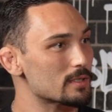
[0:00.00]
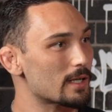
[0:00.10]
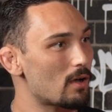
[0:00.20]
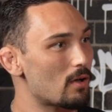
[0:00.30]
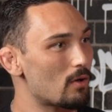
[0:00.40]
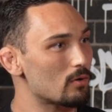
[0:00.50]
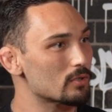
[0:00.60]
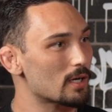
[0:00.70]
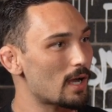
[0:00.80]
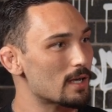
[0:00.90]
It's like all
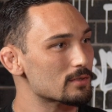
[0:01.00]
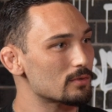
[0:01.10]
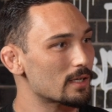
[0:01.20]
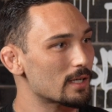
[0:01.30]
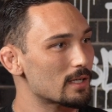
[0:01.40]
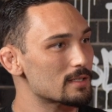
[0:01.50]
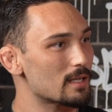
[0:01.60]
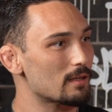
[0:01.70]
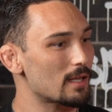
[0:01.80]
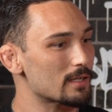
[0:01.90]
older high school kids
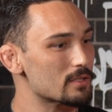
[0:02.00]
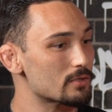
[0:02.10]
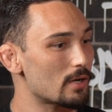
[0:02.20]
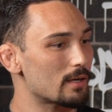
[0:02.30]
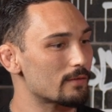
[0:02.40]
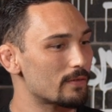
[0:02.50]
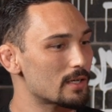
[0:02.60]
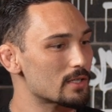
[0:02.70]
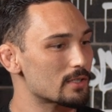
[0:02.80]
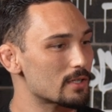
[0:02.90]
that are like just trying to
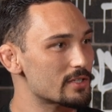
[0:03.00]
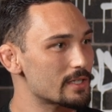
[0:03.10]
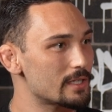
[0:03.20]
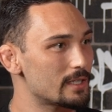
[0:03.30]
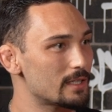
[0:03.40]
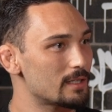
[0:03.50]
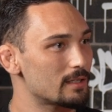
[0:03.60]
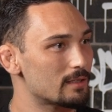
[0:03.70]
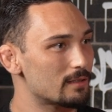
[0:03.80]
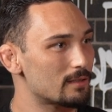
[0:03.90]
finish their
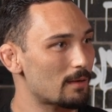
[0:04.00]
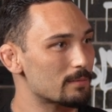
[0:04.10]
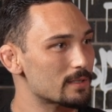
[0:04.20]
GED type